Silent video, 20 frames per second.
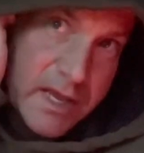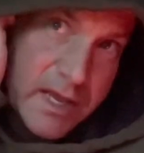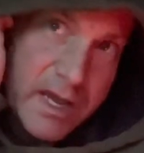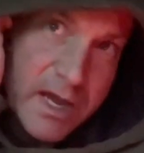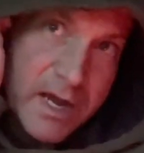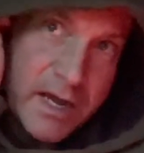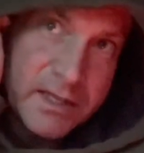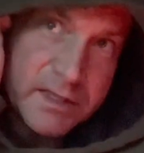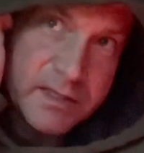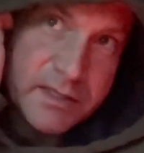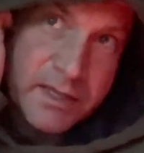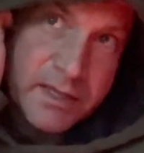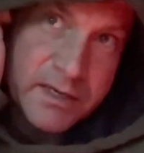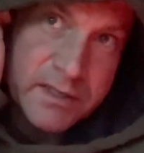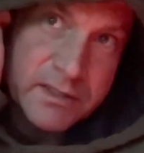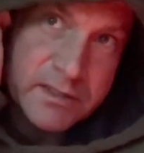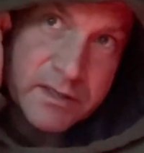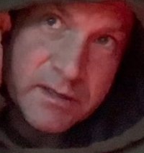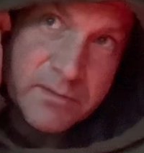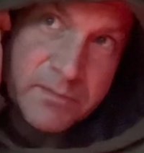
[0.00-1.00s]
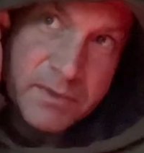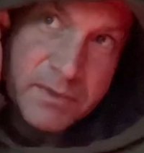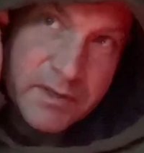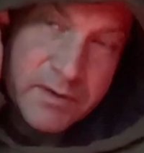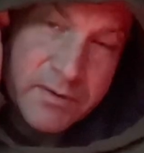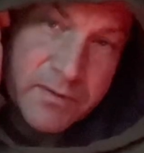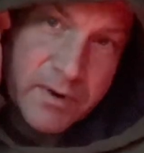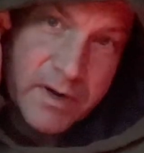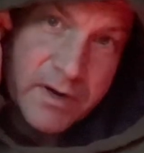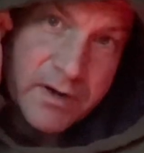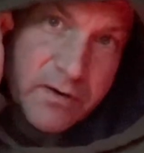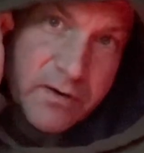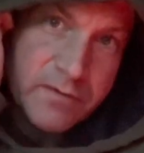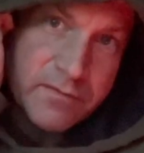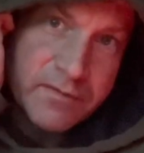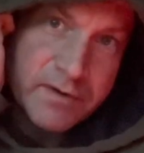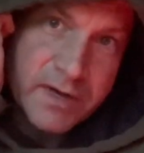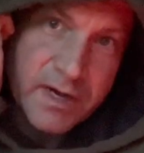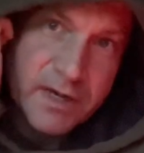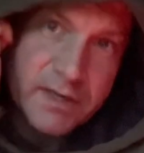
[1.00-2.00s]
and then it's going to be quite
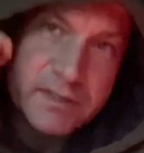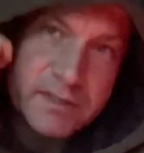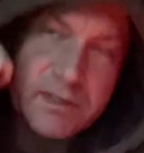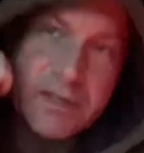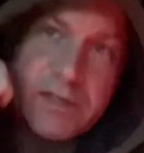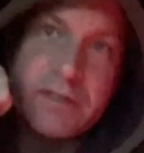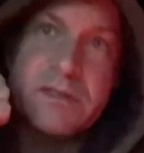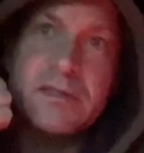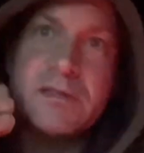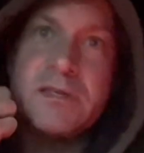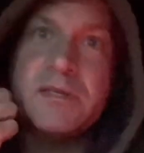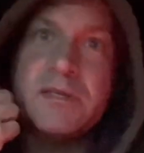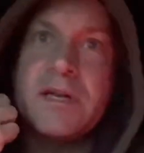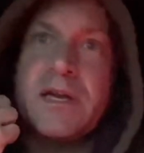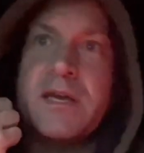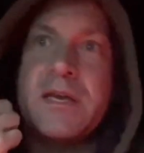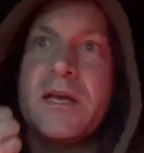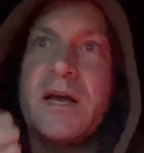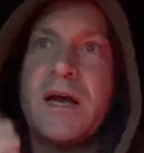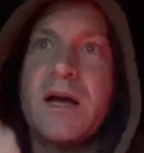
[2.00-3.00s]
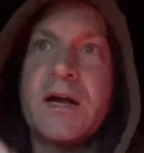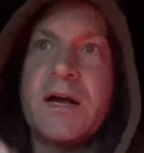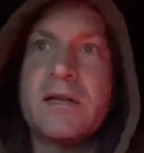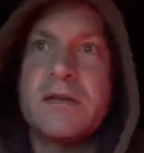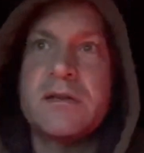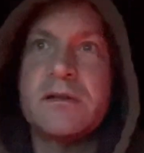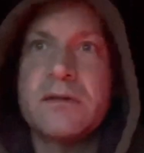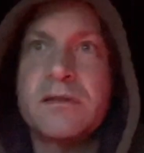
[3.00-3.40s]
overcast then today and